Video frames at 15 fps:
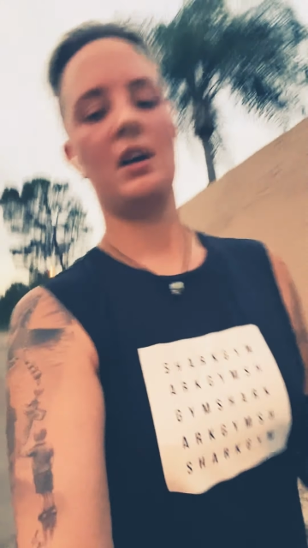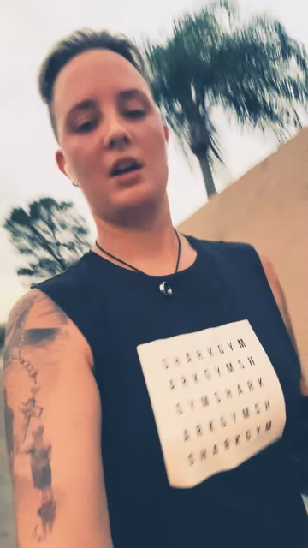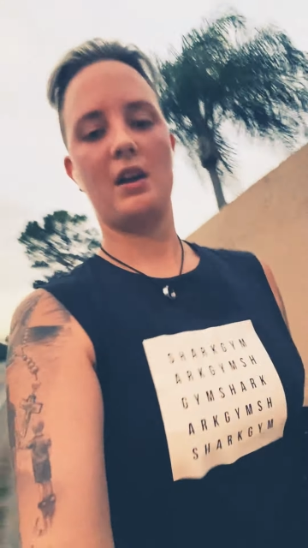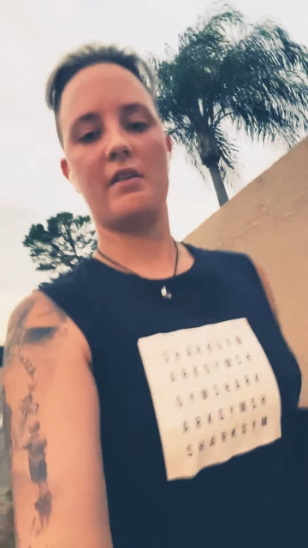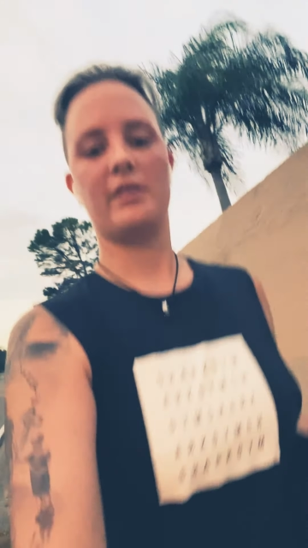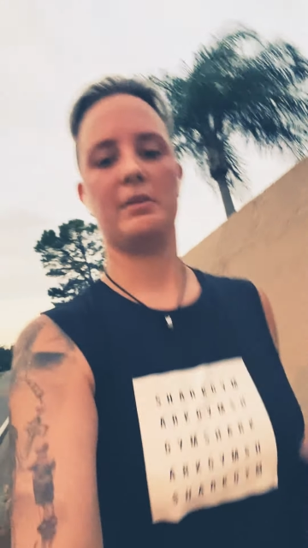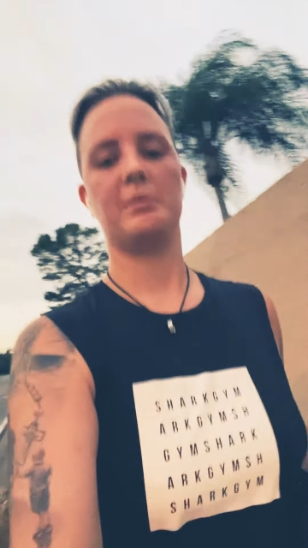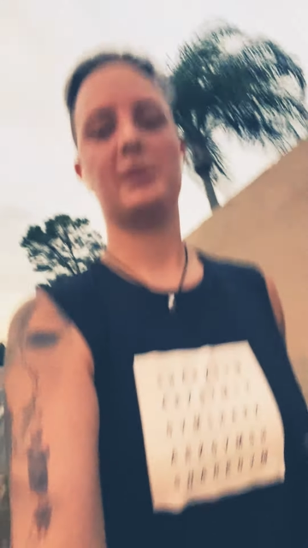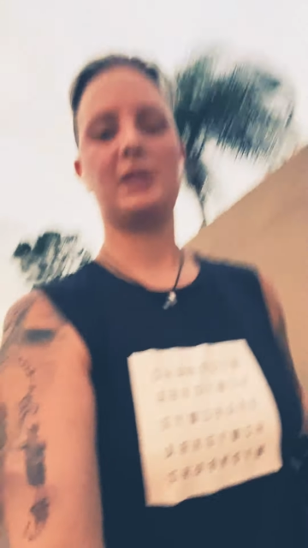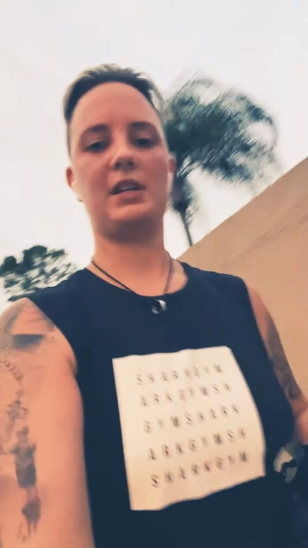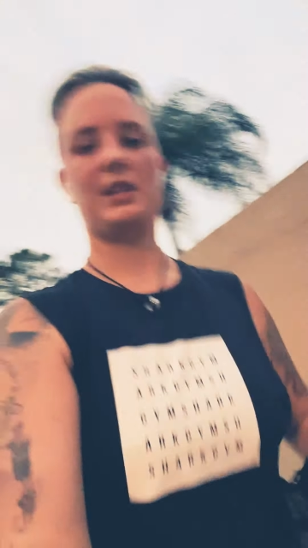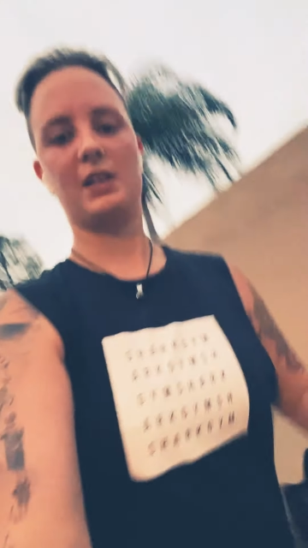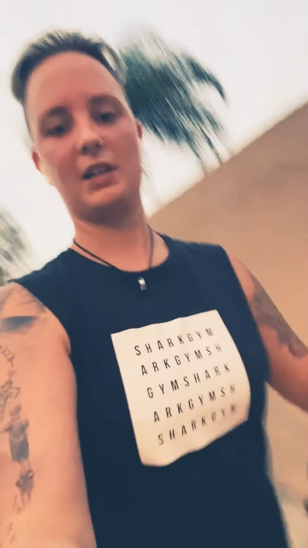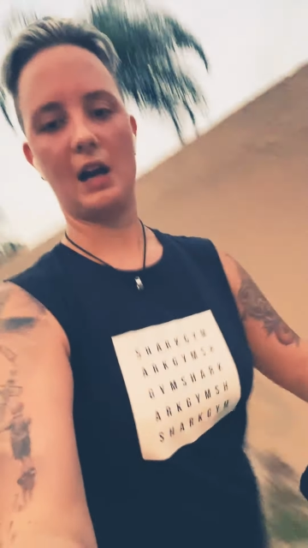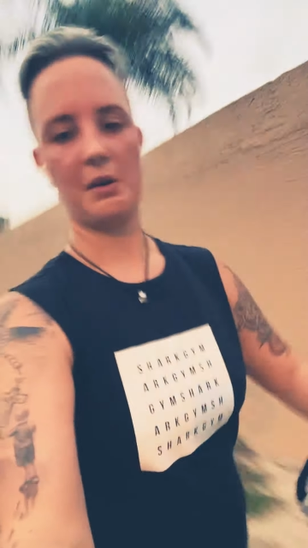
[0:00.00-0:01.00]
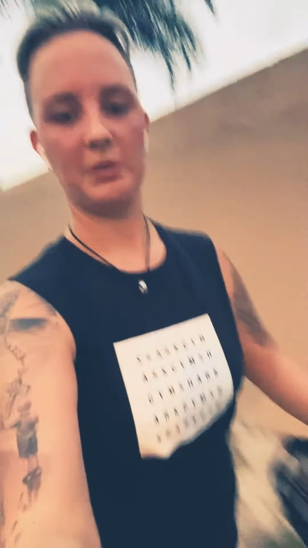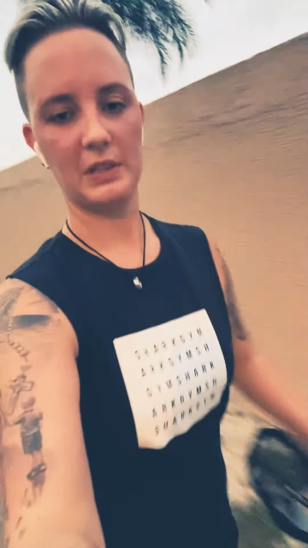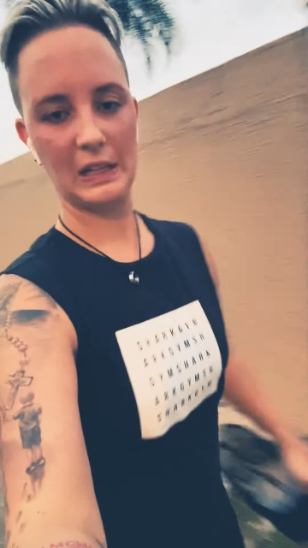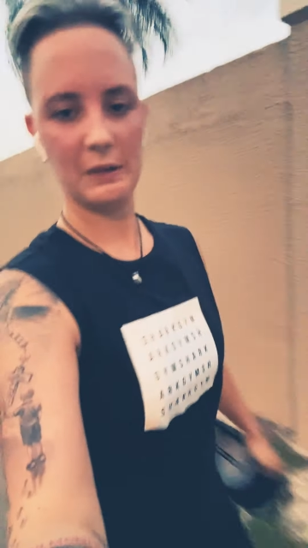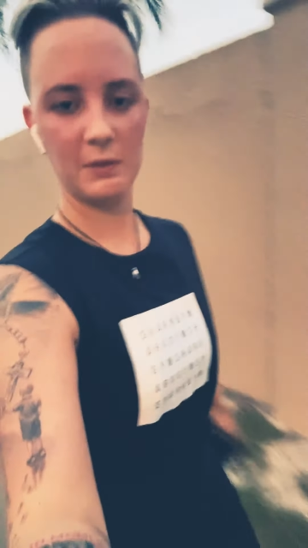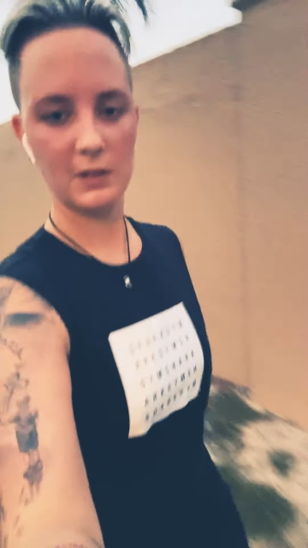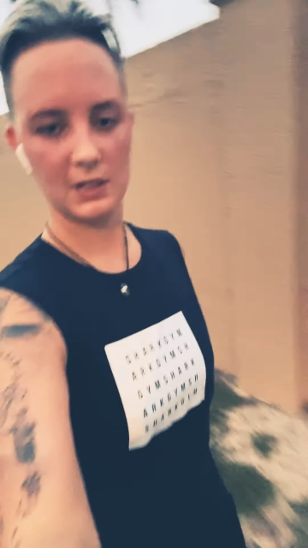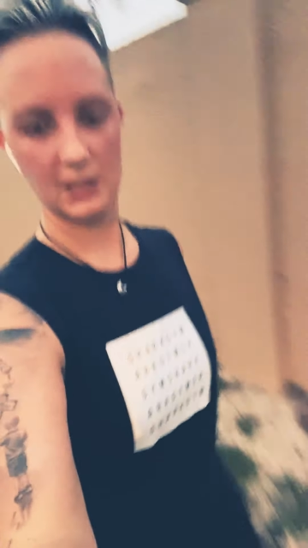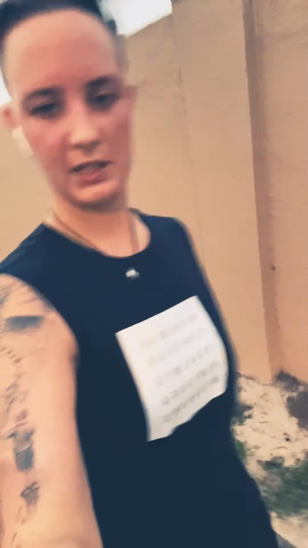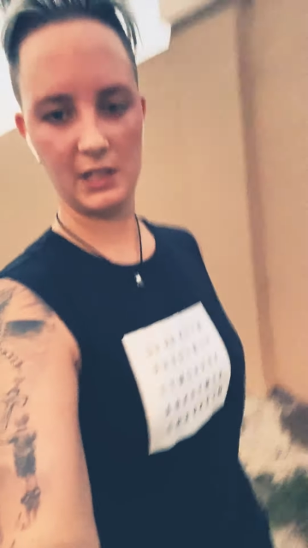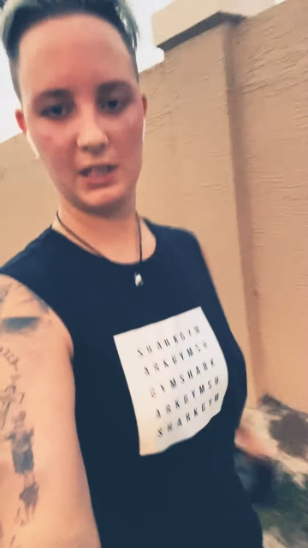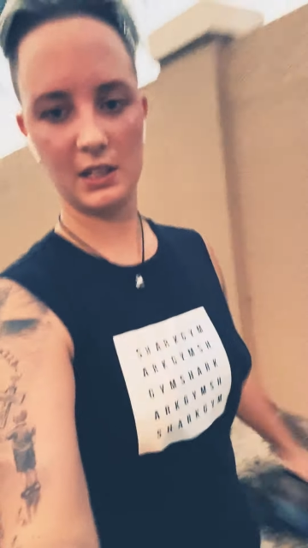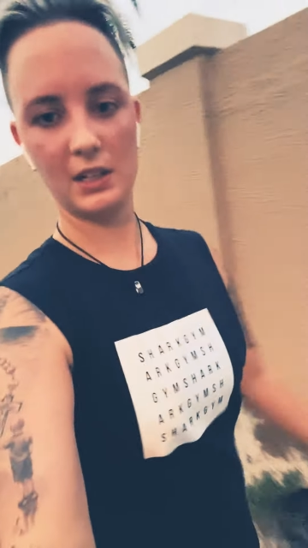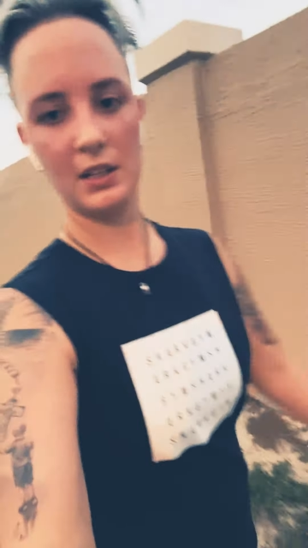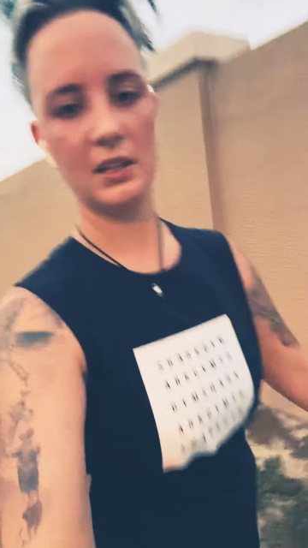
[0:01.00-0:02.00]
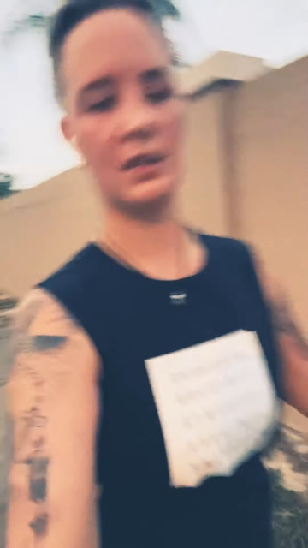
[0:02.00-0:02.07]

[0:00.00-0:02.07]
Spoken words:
everybody got what they wanted.